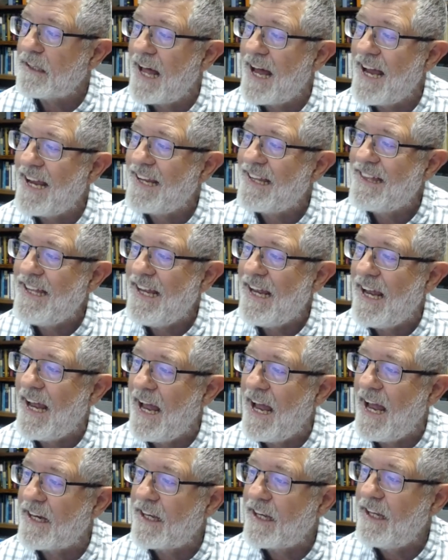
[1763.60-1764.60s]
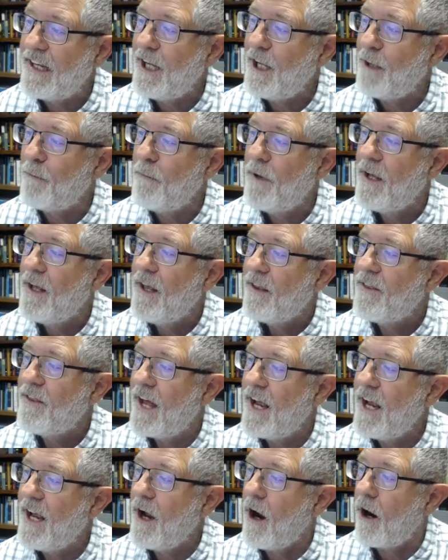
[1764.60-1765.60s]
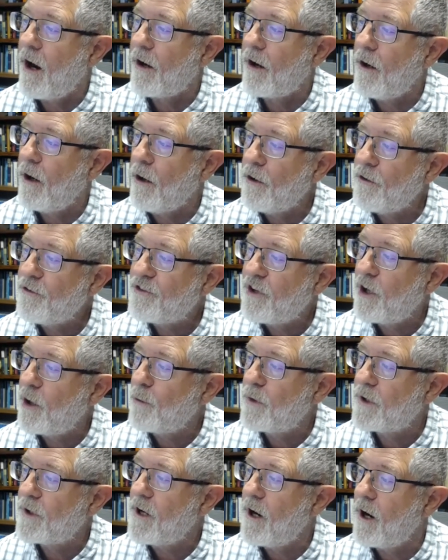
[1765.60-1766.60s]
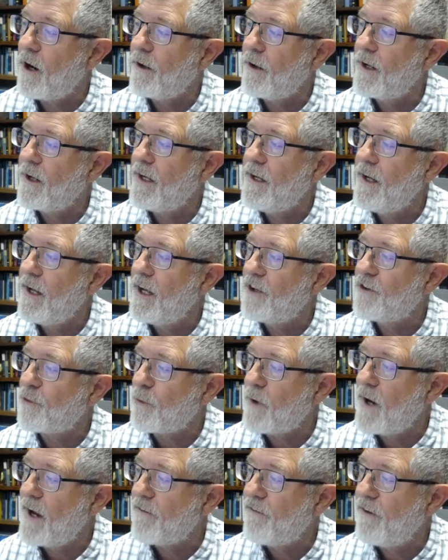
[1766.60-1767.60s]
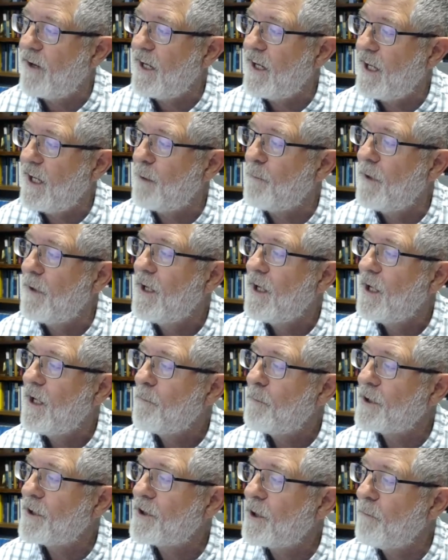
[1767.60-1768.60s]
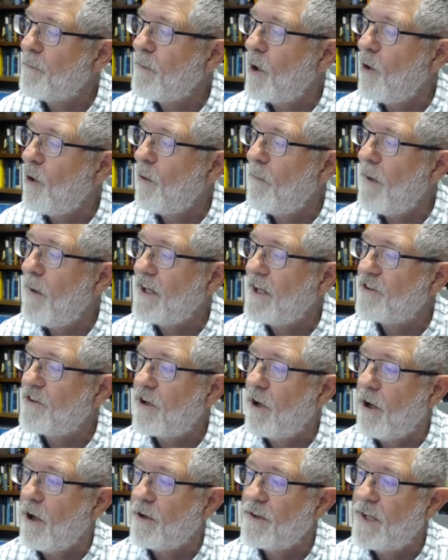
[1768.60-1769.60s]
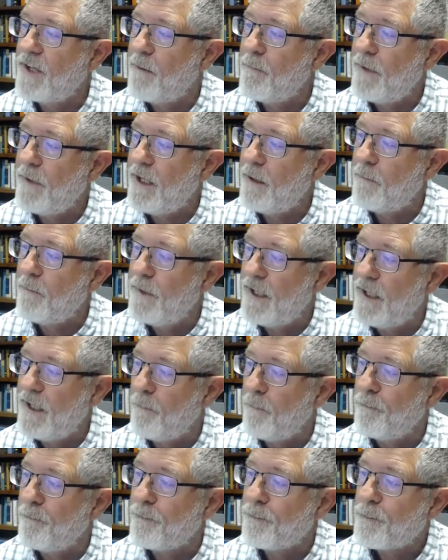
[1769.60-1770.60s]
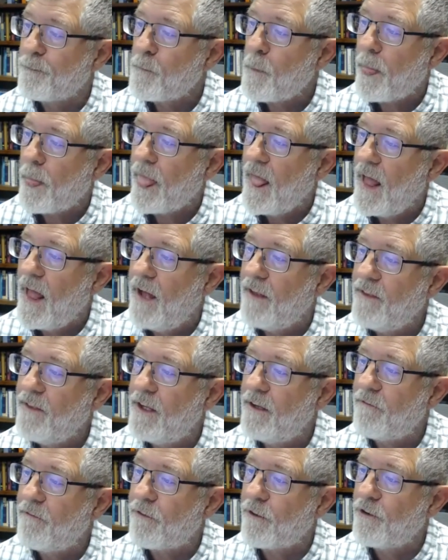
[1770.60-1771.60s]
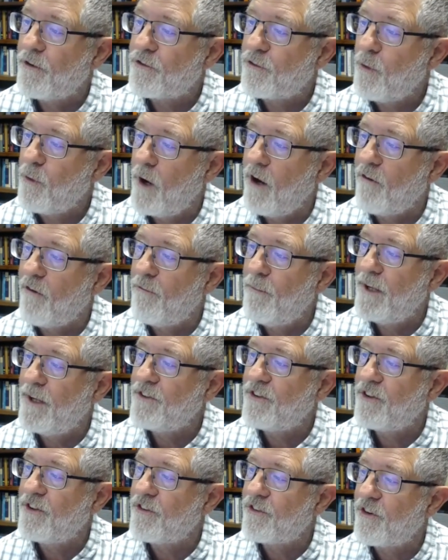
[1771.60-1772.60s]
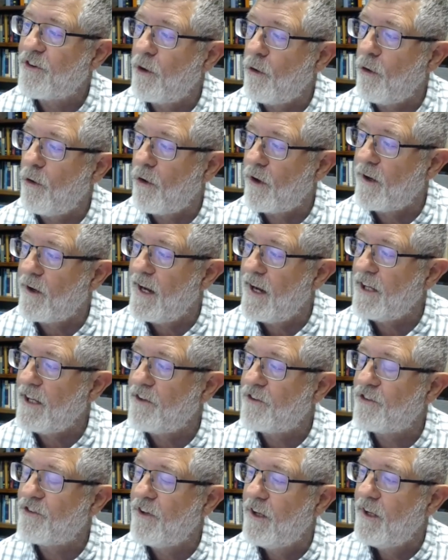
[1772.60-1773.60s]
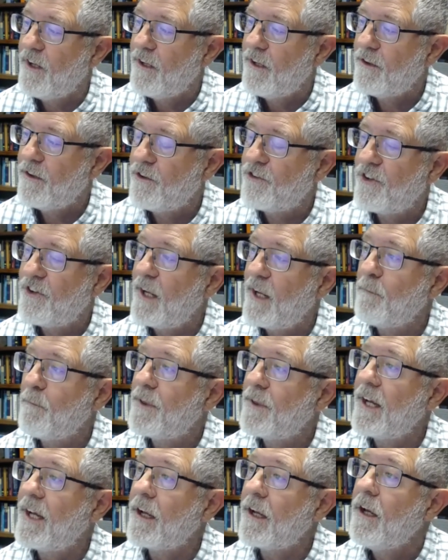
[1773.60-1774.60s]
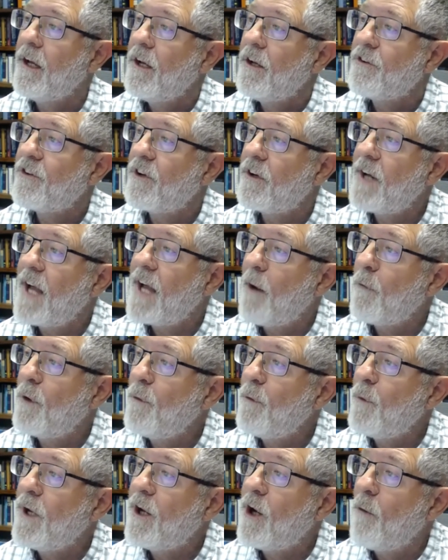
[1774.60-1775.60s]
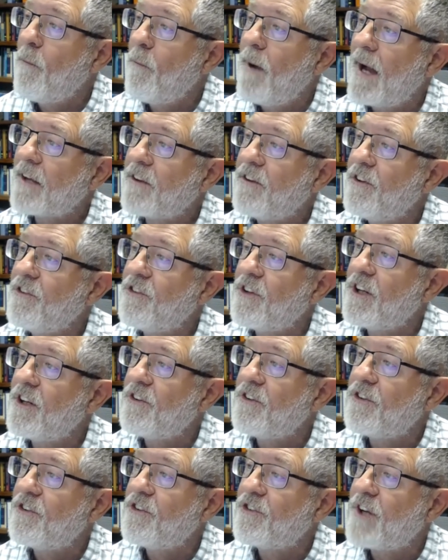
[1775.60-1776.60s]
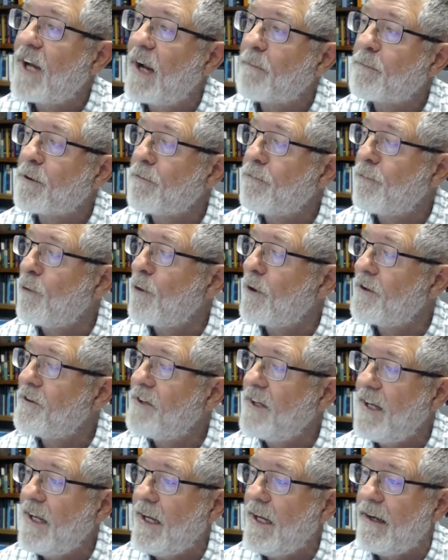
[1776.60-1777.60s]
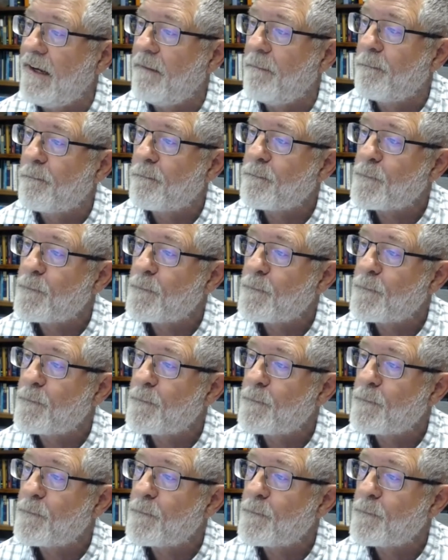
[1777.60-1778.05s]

Like the Anakim, they are also regarded as Rephaim, but the Moabites called them Emim. And then verse 12 mentions the Horites, the same thing. So now when we go back to Genesis chapter 14,